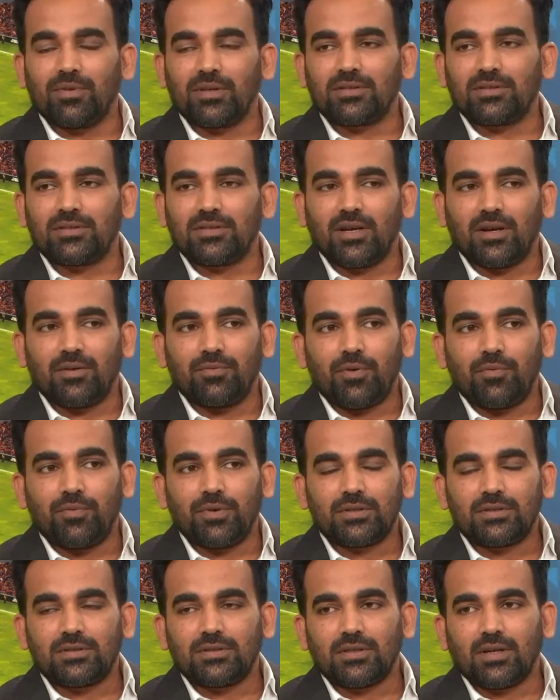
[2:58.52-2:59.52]
which uh,
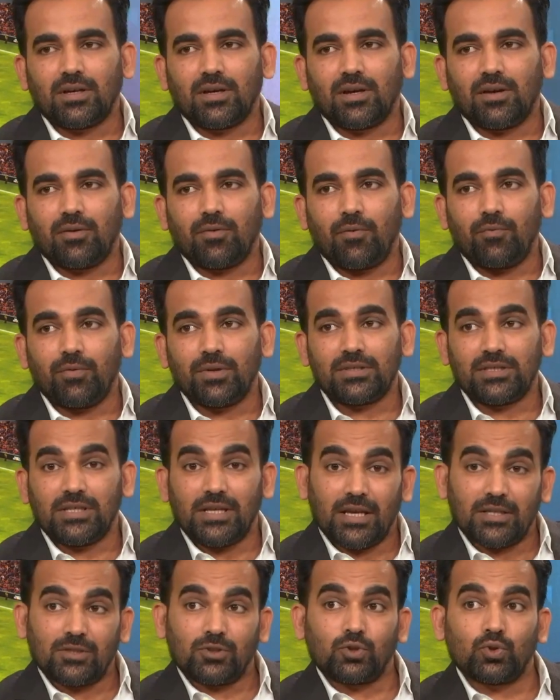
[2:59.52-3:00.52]
which uh, which he
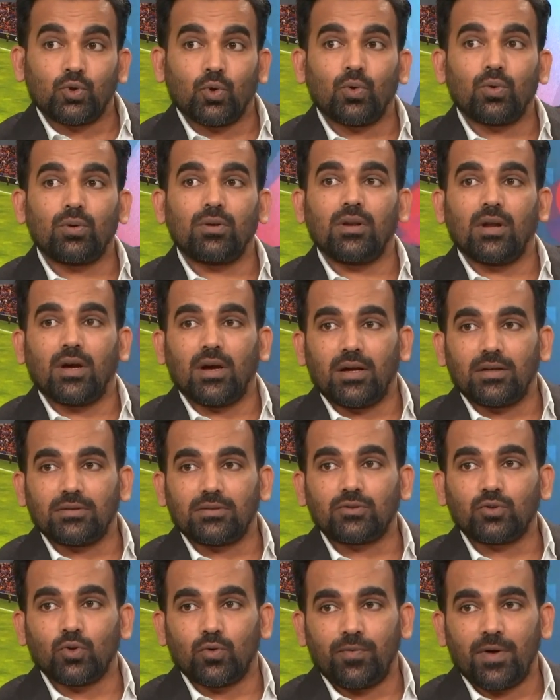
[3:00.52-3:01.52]
has shown uh,
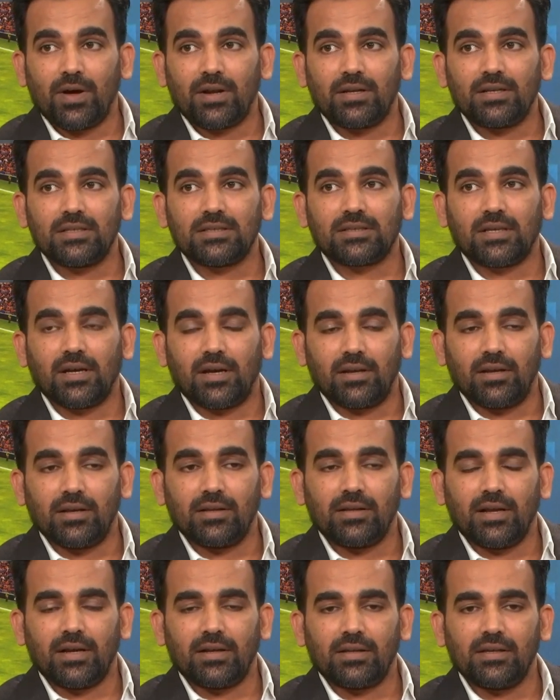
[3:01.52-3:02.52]
so far in his career
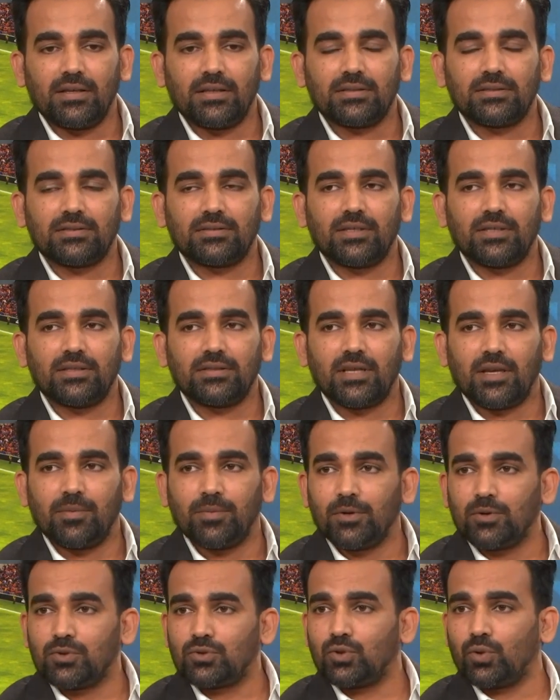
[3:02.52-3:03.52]
that he's he's
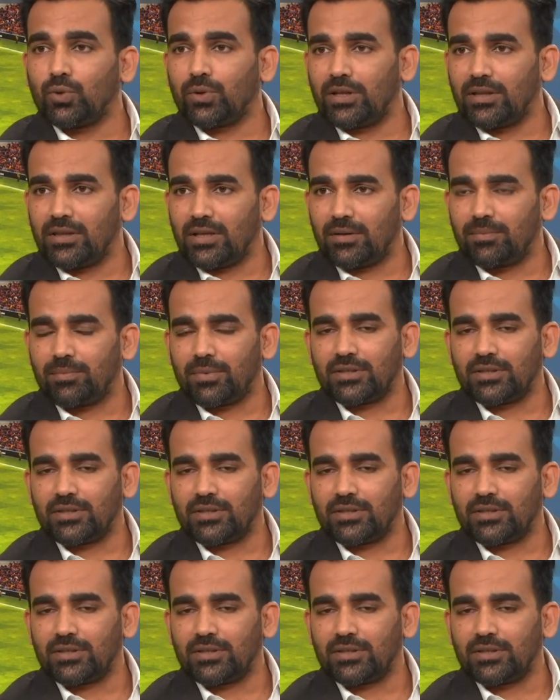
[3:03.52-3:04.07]
able to soak in that